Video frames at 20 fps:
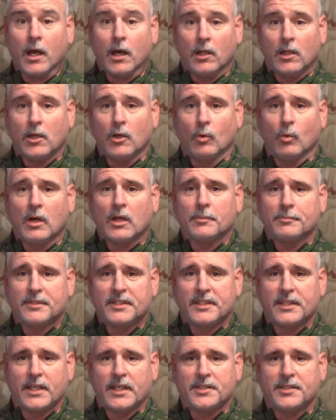Hello, welcome to
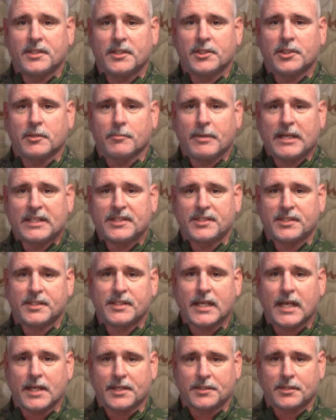today's edition of Pegasus
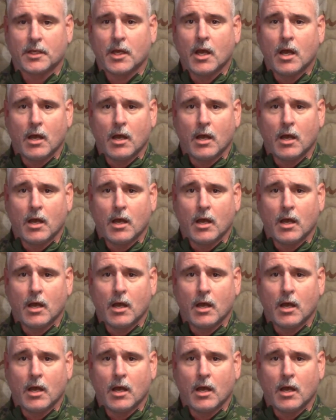Test.